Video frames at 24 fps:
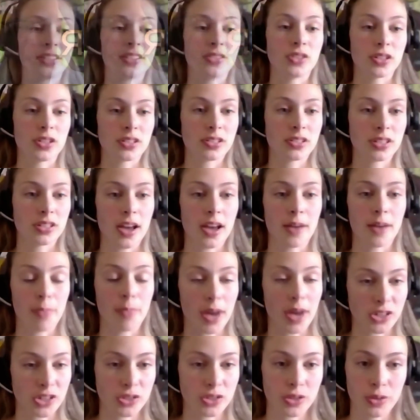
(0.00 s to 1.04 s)
It's just a
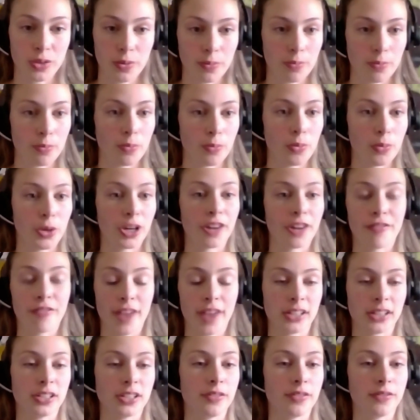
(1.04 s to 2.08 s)
much more
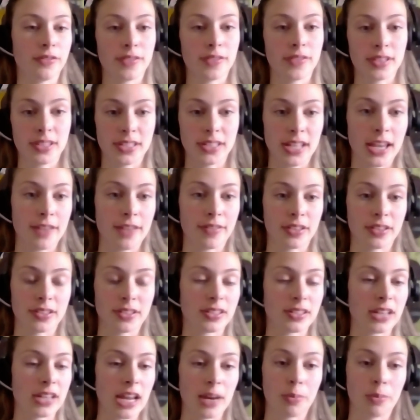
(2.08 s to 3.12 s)
effective, safe, and
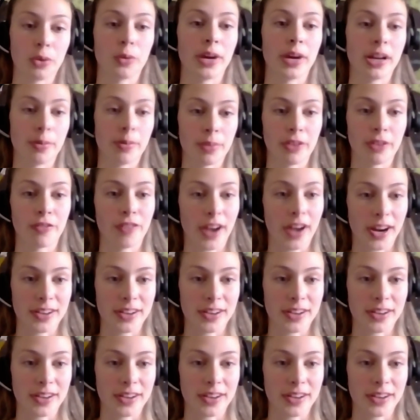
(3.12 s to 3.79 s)
sustainable way to put